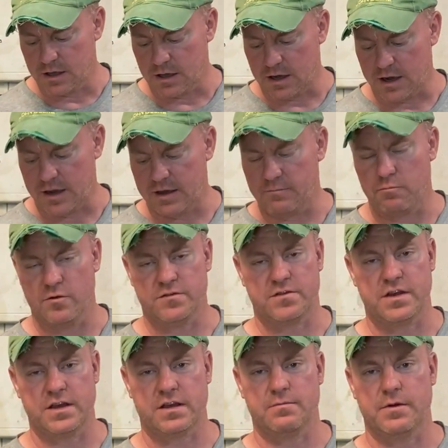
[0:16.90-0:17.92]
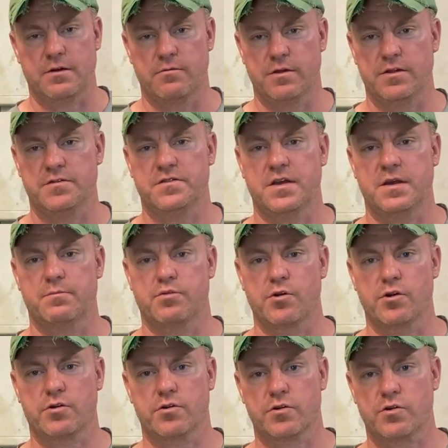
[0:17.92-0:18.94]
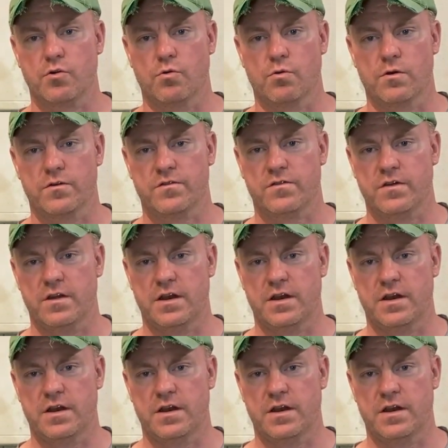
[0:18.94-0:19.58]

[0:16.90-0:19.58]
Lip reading: I was taking my real estate broker course